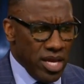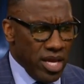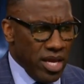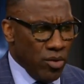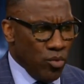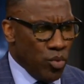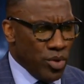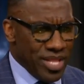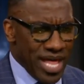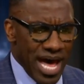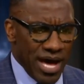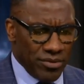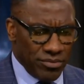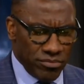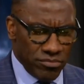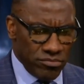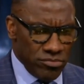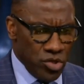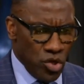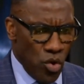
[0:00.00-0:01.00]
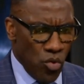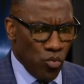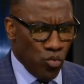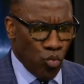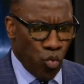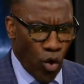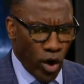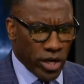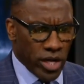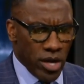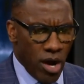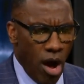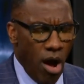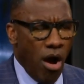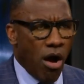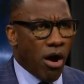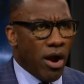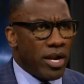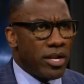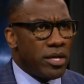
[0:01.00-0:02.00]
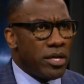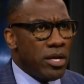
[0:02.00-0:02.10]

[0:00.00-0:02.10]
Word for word: without, you know, working hard.